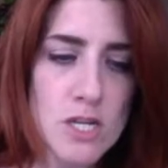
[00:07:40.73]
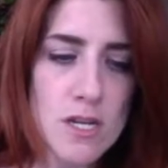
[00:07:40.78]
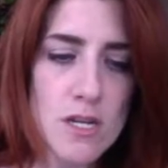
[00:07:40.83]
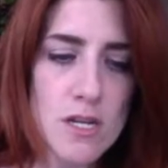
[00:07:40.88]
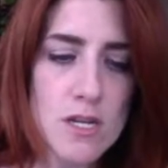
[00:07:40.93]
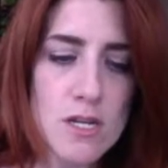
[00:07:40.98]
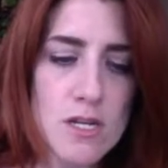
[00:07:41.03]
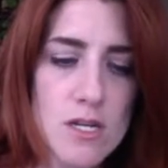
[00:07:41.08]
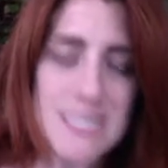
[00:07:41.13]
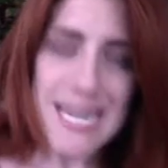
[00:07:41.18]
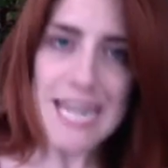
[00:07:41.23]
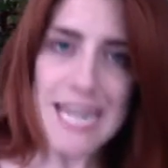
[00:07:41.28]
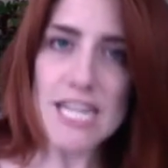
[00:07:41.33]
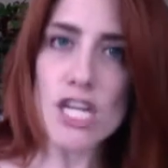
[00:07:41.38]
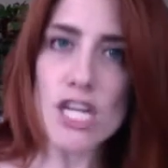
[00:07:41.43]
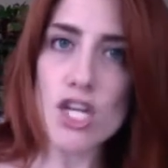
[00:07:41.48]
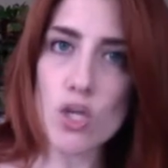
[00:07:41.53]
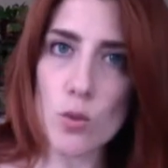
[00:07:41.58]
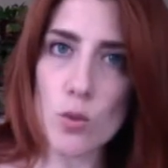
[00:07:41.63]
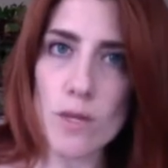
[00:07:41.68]

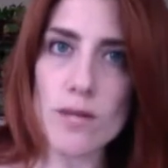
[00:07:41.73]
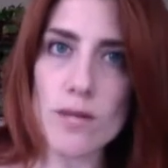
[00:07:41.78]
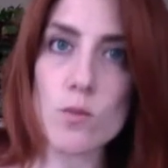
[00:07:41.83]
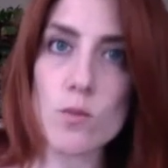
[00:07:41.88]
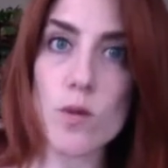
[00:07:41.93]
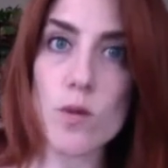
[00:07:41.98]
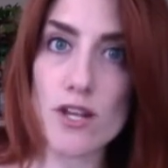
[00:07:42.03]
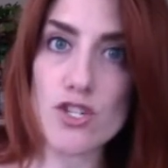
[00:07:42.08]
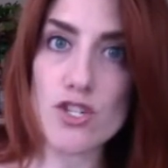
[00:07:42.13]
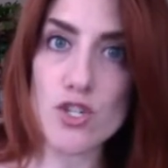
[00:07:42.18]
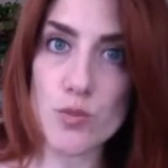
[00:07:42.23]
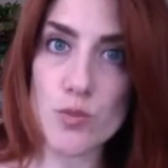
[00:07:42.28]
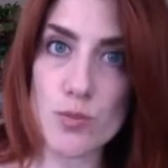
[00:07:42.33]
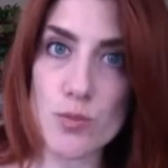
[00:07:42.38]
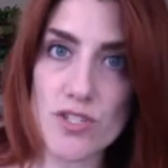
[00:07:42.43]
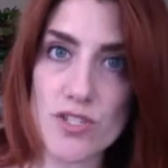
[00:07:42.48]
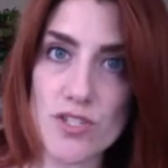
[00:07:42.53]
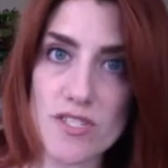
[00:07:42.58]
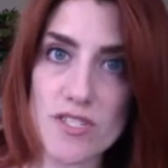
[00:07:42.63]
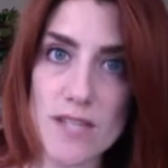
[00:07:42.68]
taking you in
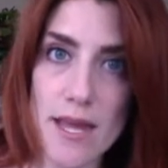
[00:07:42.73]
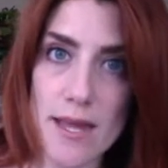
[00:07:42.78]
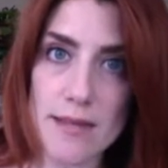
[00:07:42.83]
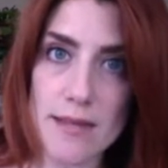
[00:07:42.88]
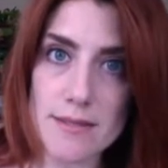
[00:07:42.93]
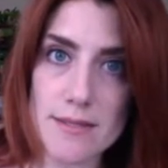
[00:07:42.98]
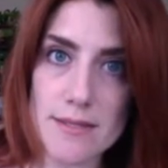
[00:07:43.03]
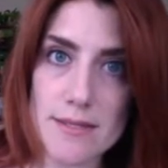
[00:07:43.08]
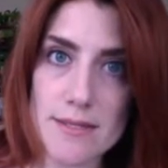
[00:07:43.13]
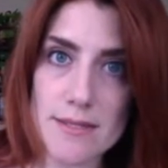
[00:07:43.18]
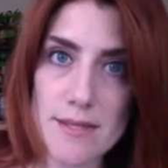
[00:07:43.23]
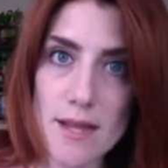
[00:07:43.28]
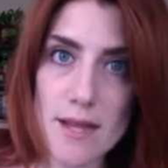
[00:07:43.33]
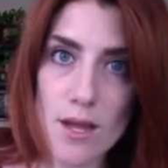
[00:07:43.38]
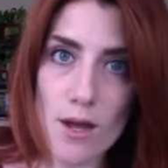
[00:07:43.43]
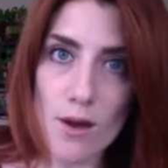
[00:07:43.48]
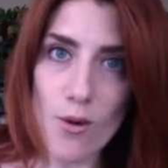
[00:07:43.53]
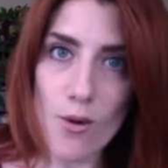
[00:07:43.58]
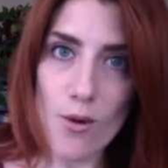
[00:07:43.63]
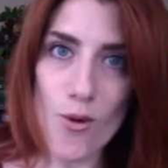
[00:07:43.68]
100%
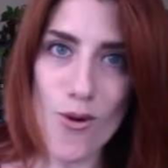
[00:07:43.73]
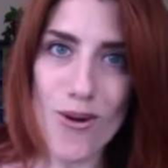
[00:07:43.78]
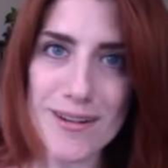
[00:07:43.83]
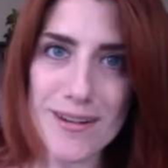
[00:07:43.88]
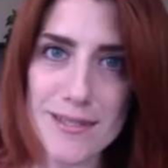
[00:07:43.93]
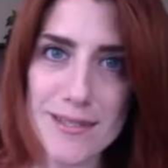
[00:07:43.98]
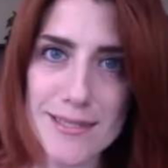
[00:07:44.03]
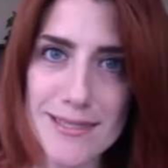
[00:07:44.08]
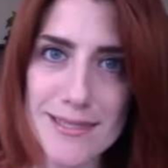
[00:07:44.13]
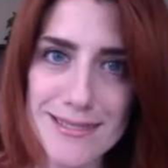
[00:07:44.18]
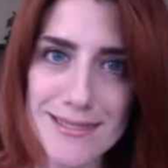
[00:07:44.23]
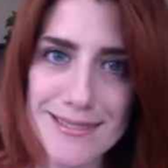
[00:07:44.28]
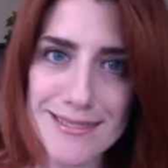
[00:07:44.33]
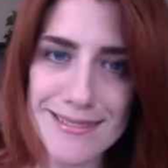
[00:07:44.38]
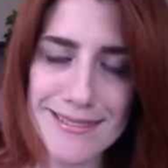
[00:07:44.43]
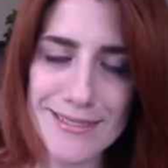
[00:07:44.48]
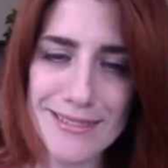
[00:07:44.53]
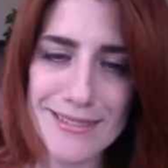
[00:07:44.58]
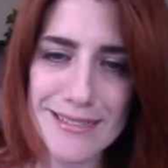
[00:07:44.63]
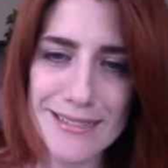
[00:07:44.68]
or
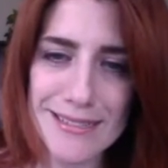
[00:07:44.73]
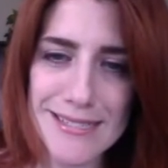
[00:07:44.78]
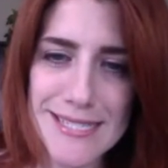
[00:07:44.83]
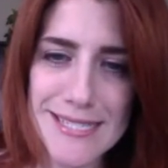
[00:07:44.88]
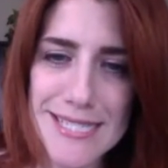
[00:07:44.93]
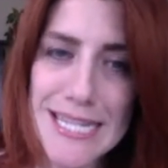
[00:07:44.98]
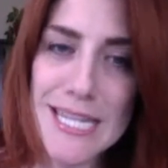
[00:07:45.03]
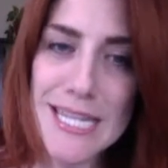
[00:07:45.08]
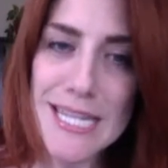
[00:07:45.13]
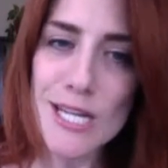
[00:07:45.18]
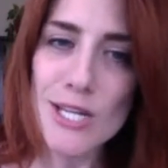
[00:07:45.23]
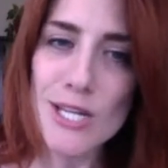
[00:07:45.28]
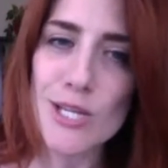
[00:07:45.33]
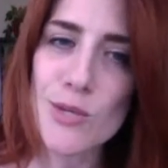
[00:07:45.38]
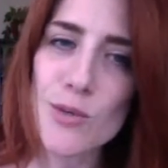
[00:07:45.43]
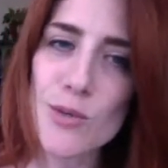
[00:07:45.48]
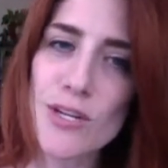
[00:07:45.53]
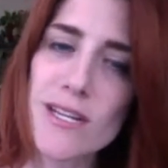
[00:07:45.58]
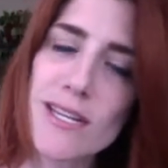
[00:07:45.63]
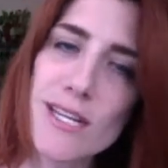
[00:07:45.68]
seeing you
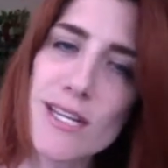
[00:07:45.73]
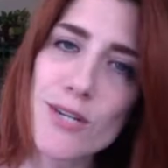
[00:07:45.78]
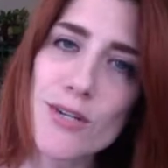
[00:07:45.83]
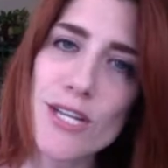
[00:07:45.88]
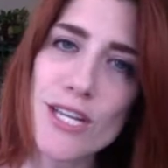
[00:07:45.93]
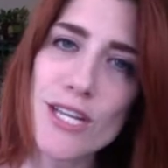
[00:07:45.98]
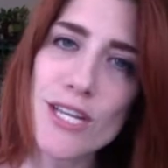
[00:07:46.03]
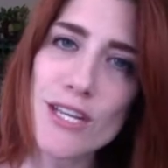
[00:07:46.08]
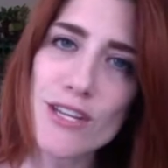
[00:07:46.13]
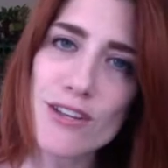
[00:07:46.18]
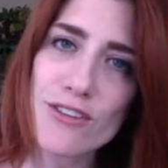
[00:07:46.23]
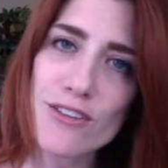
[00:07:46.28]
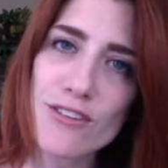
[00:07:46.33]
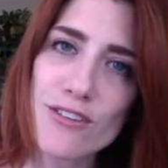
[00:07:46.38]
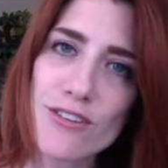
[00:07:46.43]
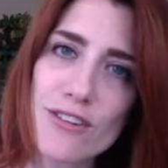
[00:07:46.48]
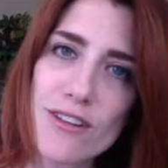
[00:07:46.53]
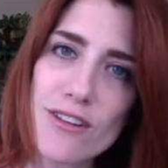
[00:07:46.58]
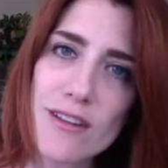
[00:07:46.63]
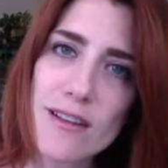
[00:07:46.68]
or hearing you
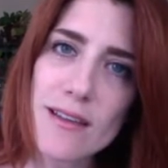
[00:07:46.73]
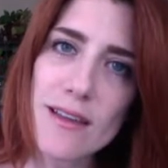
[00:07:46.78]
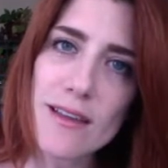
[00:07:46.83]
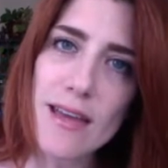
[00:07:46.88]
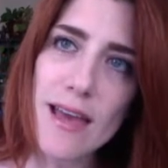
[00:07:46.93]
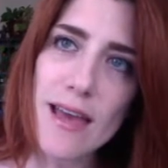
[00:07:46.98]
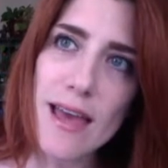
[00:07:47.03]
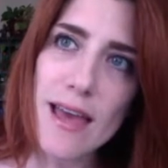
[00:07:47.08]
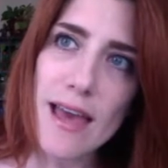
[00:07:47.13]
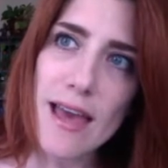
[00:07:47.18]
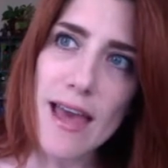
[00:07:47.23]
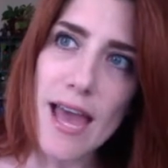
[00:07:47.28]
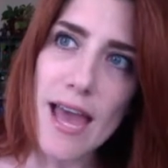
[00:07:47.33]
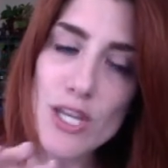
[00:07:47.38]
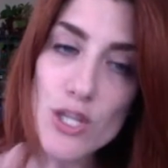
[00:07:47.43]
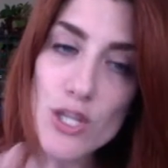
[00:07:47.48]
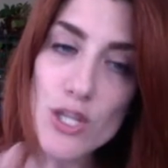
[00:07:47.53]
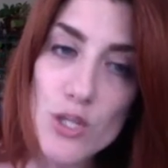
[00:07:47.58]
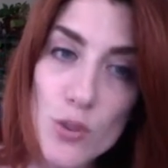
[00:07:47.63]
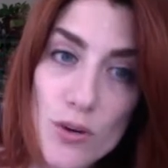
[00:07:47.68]

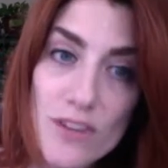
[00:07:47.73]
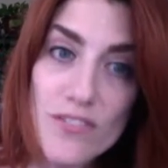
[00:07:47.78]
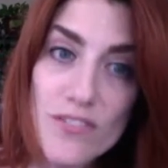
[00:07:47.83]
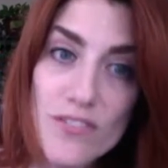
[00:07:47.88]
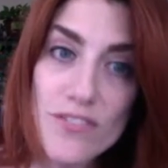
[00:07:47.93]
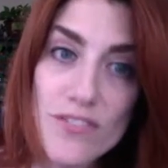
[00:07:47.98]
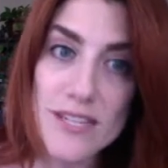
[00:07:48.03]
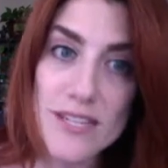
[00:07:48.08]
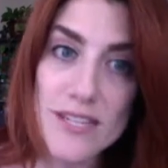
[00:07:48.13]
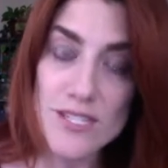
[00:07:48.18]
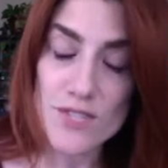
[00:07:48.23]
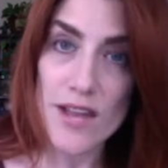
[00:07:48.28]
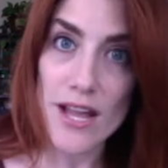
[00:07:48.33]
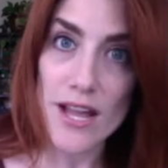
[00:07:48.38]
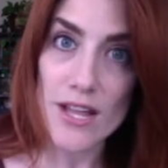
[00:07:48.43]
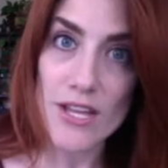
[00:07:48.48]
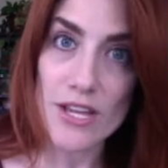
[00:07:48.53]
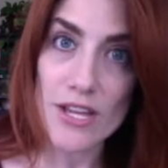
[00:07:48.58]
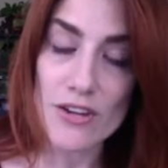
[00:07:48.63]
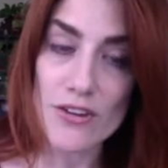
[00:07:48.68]
at your face
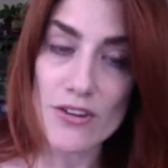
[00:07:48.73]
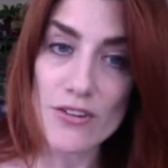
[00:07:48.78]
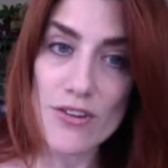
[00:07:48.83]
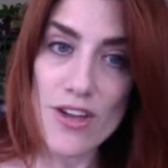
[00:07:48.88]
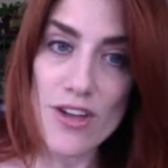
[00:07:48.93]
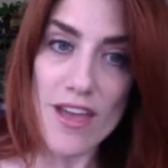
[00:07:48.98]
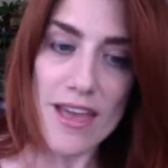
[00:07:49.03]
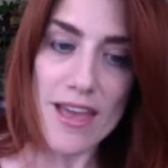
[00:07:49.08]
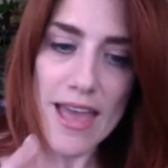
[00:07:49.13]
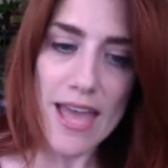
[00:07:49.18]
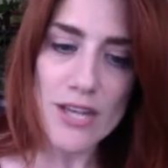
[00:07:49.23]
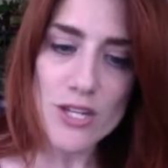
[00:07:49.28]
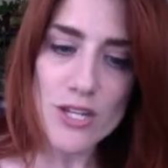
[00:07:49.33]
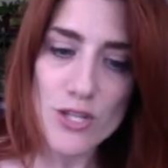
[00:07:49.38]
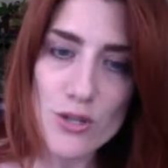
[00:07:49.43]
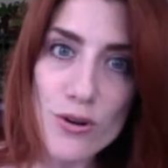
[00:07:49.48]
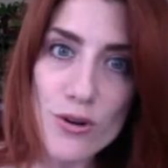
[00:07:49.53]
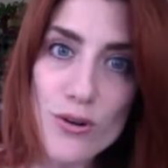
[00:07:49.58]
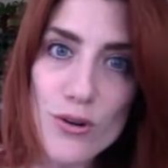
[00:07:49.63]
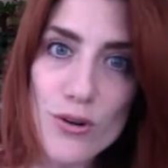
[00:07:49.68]
value and
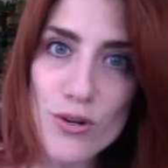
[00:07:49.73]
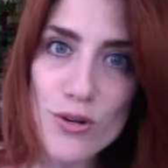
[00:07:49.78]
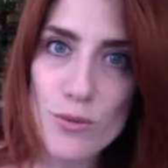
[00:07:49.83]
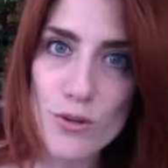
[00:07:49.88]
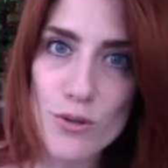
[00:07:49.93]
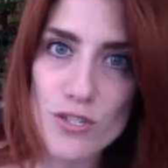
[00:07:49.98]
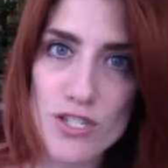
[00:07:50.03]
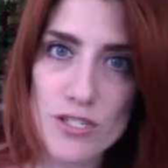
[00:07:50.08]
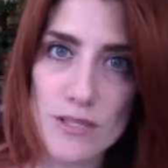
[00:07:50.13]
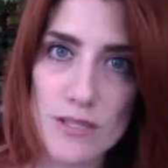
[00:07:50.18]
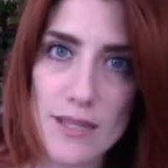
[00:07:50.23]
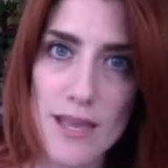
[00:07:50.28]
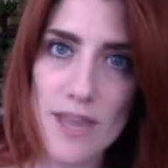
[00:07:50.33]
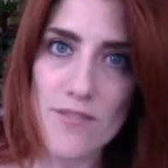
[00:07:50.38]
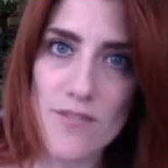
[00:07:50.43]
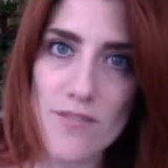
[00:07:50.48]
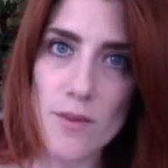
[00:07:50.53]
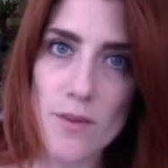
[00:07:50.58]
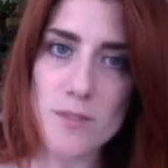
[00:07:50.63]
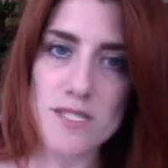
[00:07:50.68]
your own emotional life.
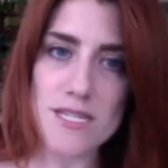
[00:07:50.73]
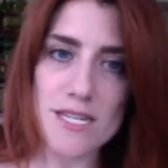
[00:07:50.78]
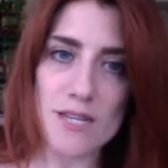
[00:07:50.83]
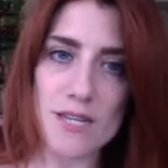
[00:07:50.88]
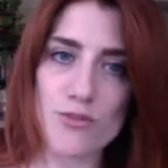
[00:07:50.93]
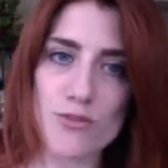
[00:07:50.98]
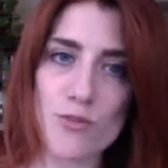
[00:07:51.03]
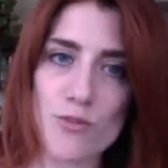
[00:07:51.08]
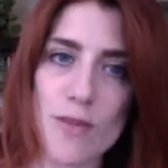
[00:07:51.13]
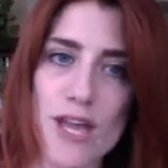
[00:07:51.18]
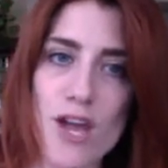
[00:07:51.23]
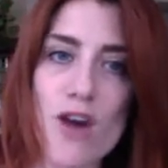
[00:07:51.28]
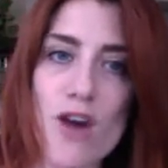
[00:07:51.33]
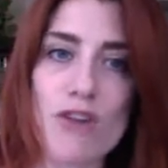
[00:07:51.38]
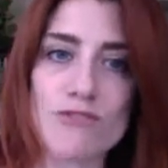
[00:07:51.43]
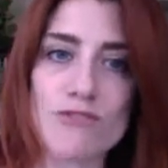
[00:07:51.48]
I'm seeing it through my own.